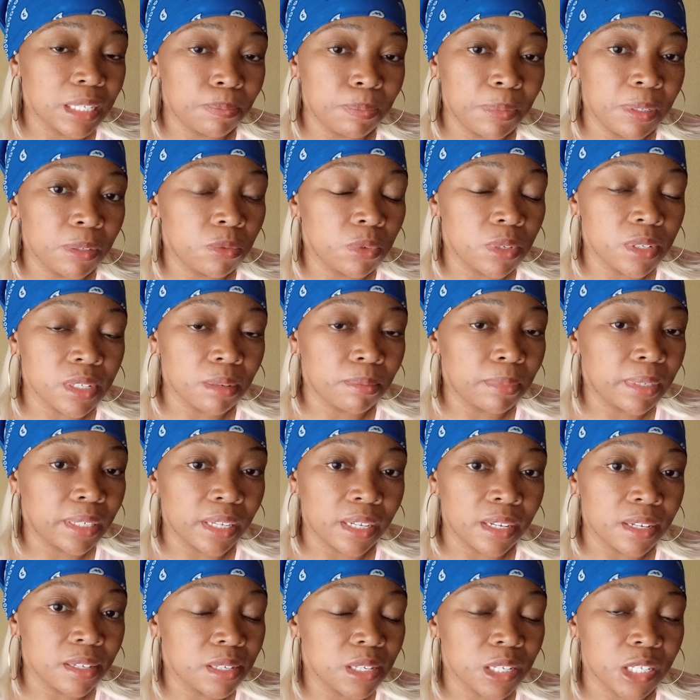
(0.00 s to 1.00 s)
speak when
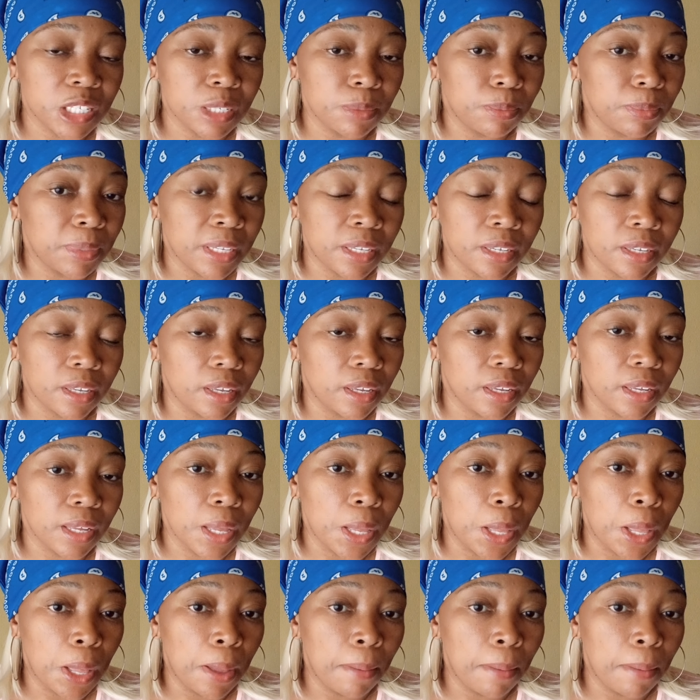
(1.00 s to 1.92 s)
someone else is speaking,